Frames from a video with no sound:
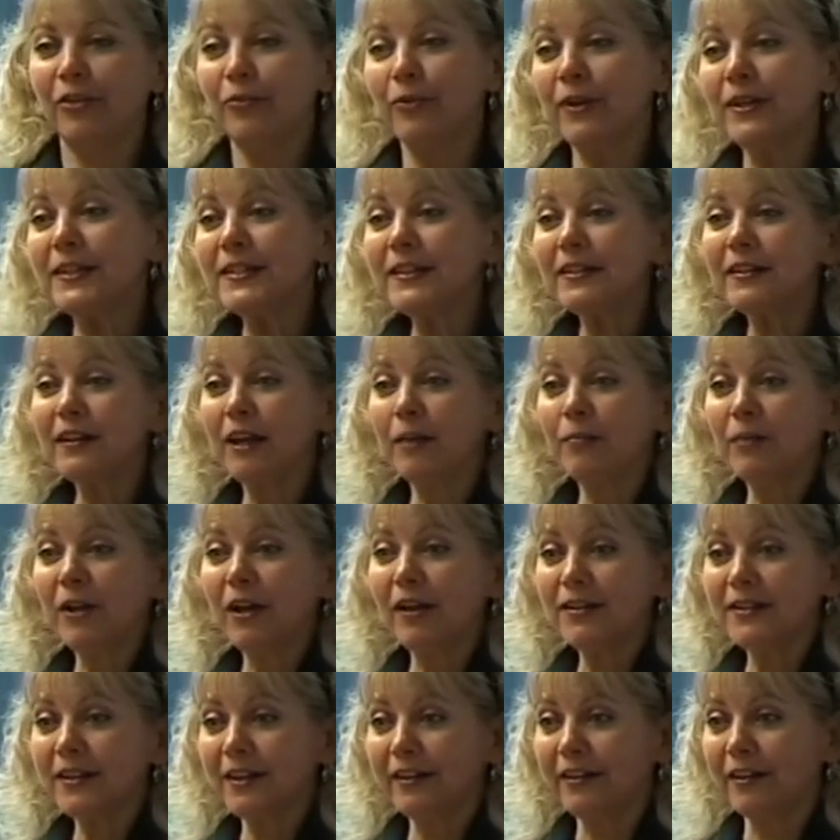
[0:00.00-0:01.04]
reason I'm
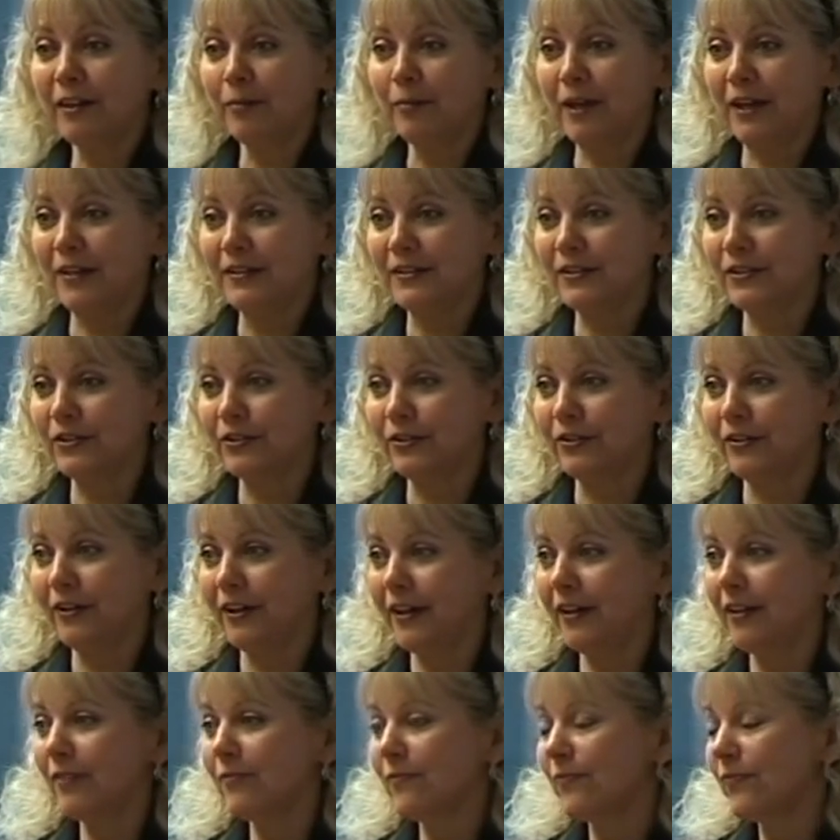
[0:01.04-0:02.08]
not telling my
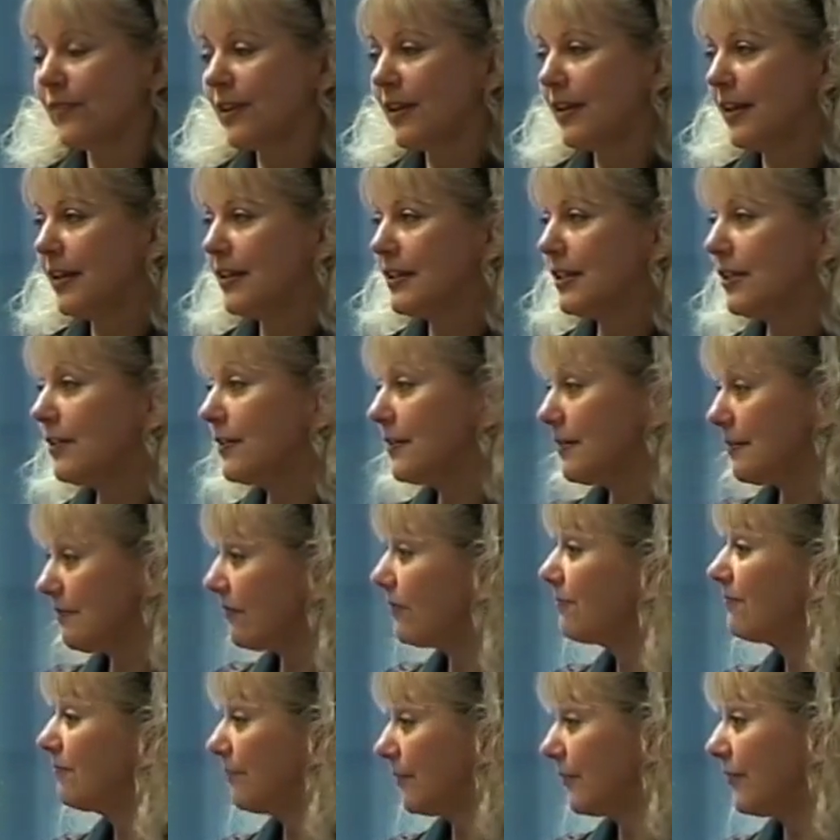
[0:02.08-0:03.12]
story is because,
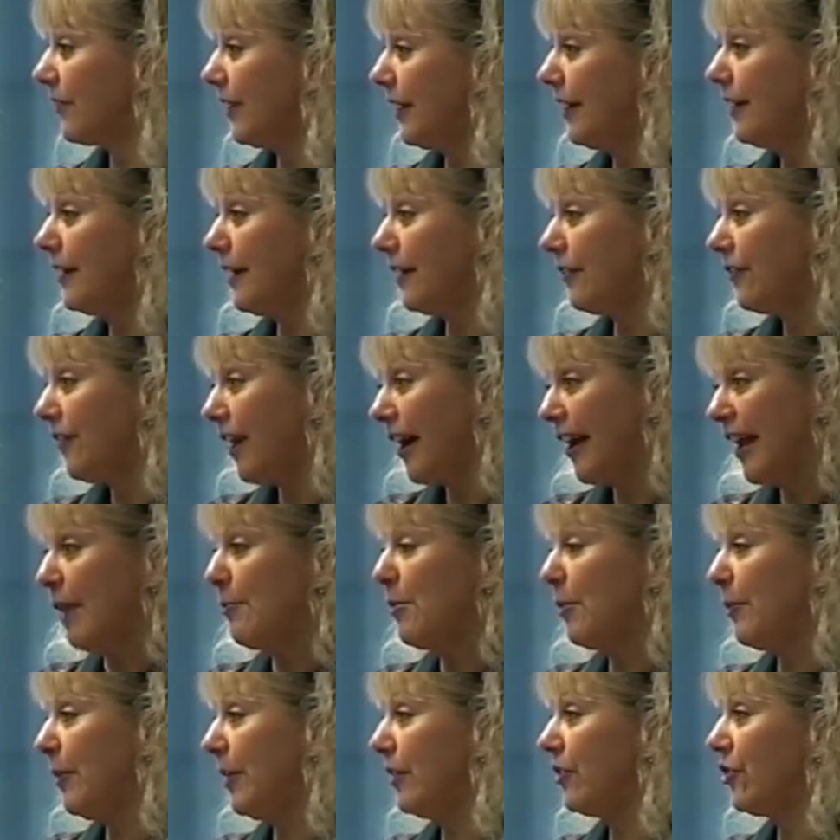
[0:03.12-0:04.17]
funny enough, I am
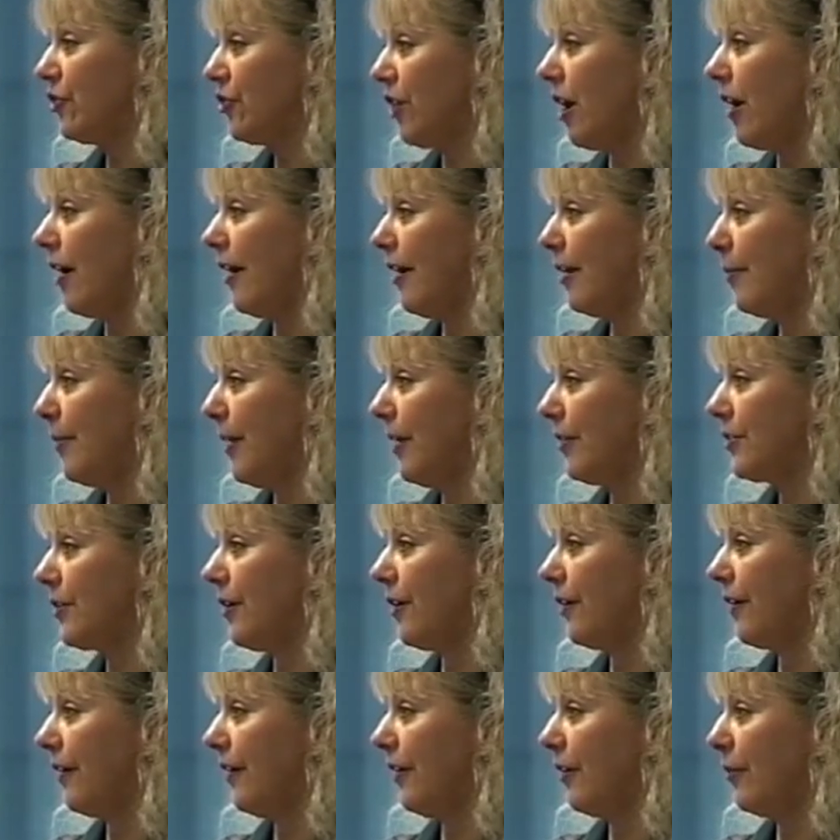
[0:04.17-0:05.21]
a bit shy about
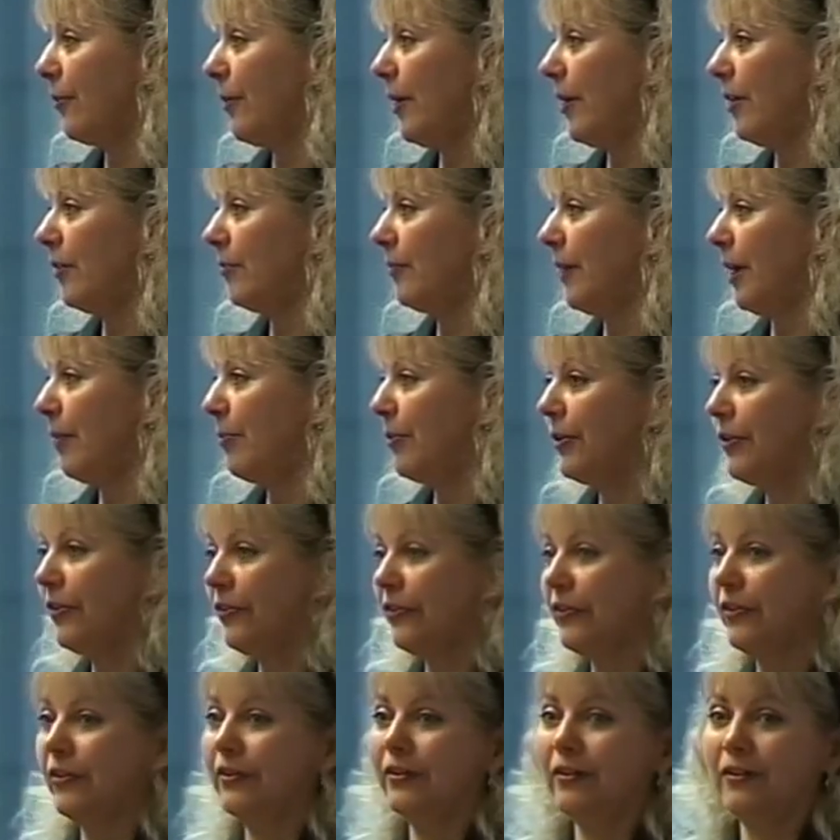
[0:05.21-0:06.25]
talking about my
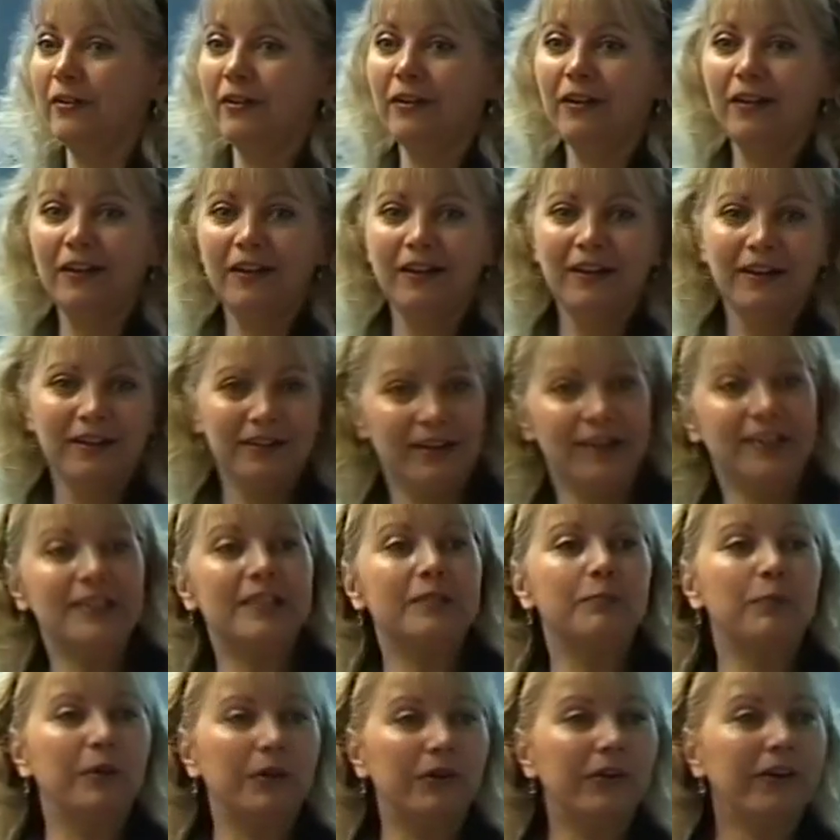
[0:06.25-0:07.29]
personal
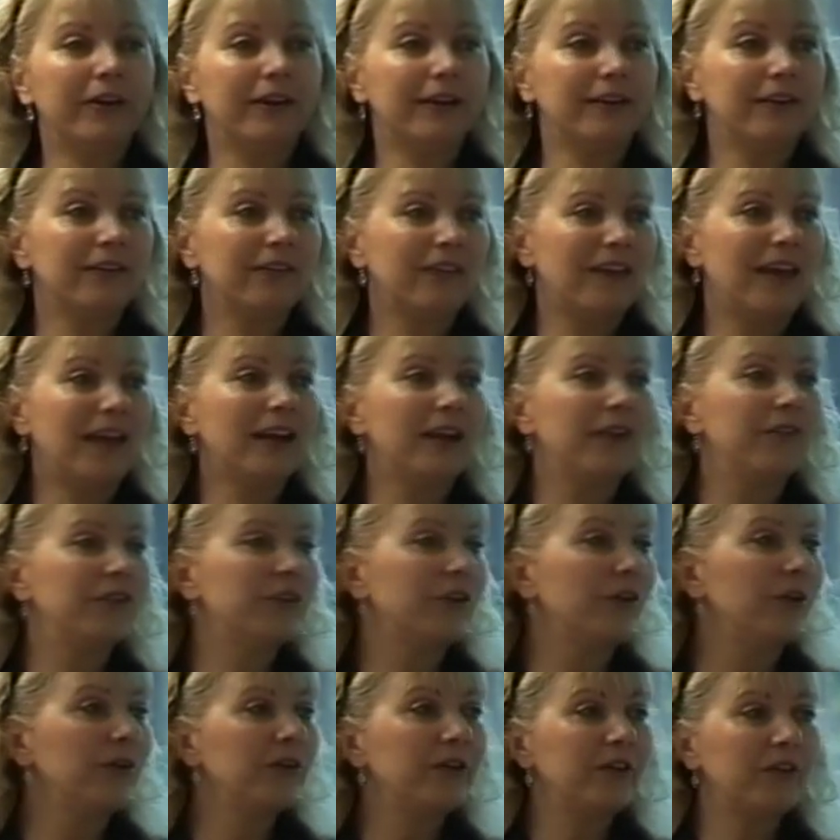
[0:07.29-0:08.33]
experience, and I've
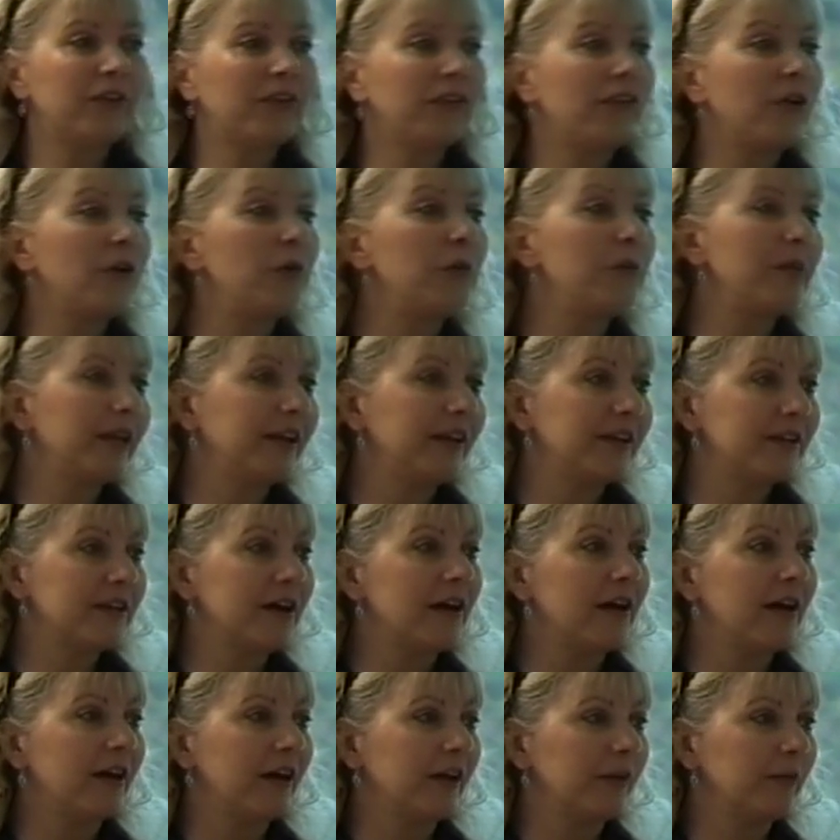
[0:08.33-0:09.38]
told it so many
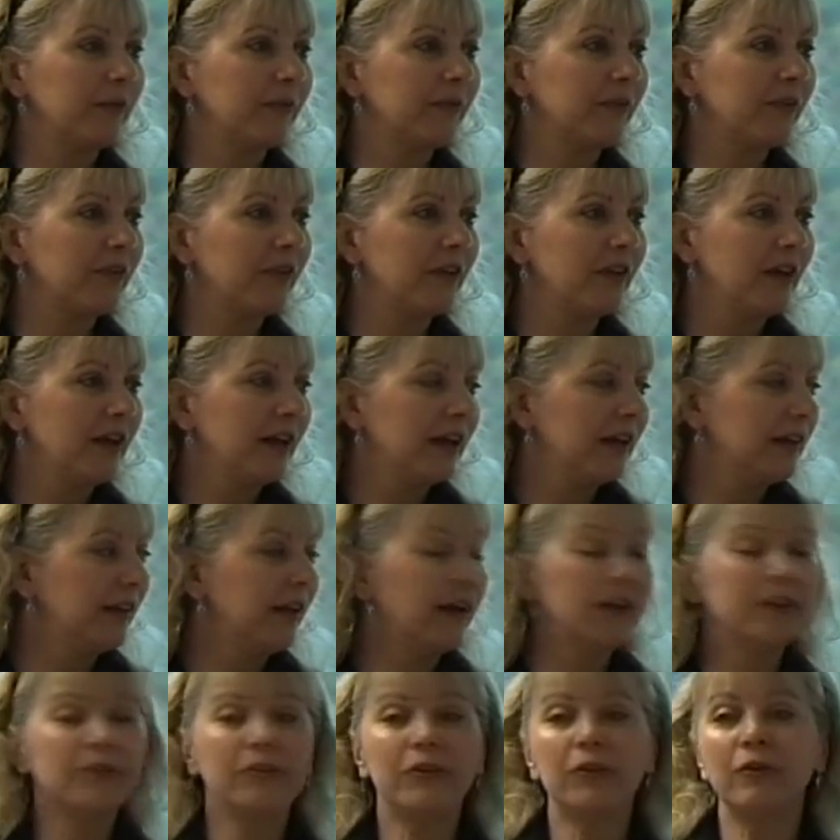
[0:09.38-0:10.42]
times. A
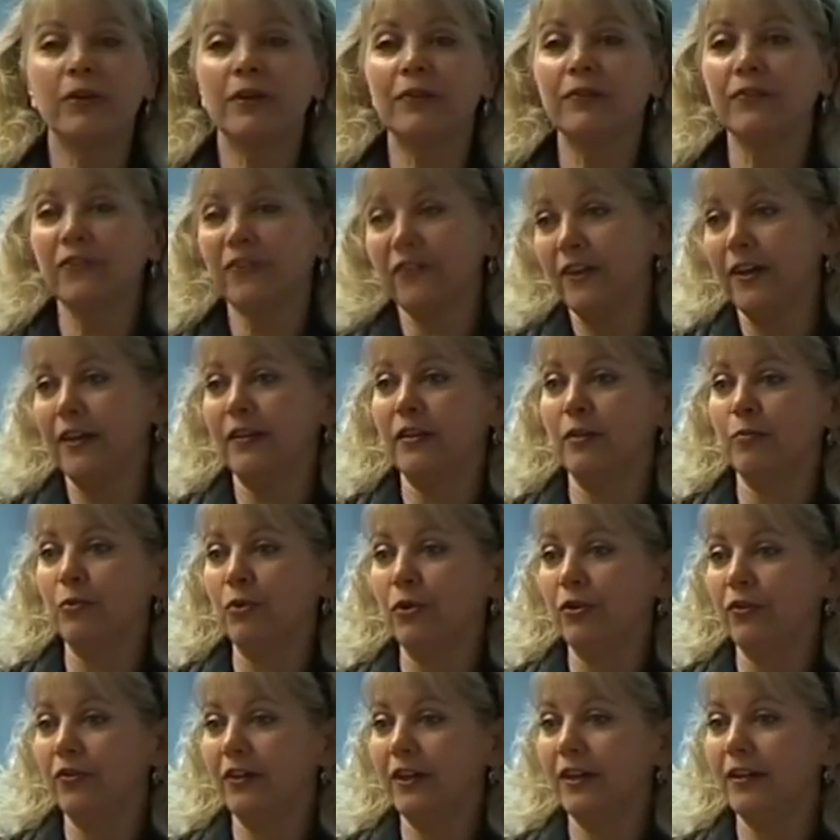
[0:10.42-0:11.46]
lot of you have seen the
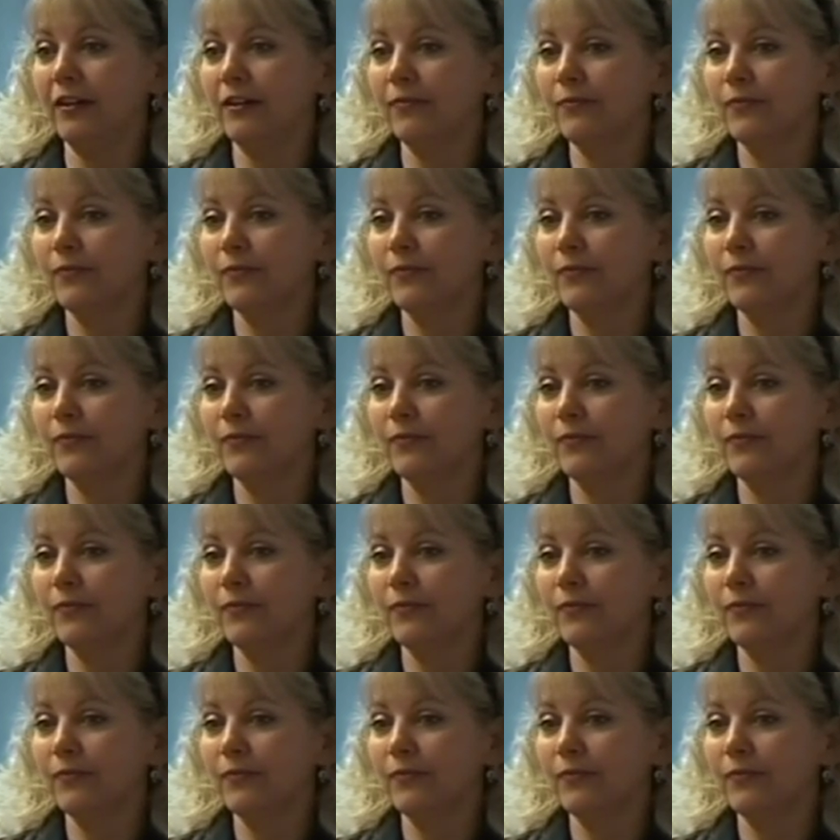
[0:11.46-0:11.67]
movie.